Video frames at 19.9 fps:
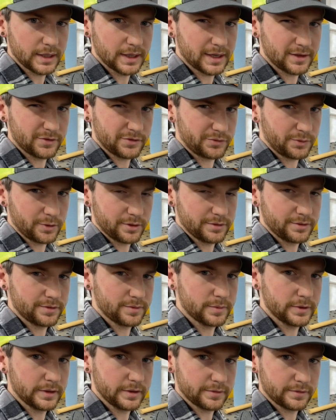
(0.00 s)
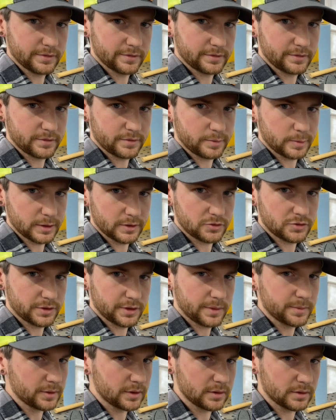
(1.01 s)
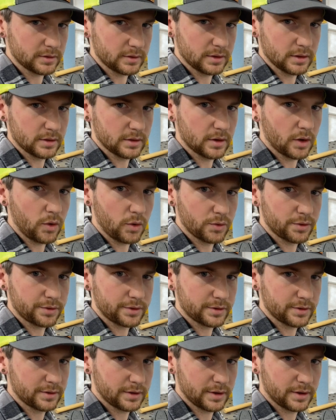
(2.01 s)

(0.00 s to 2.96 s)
I just wanted some decent suspension. I'm getting older.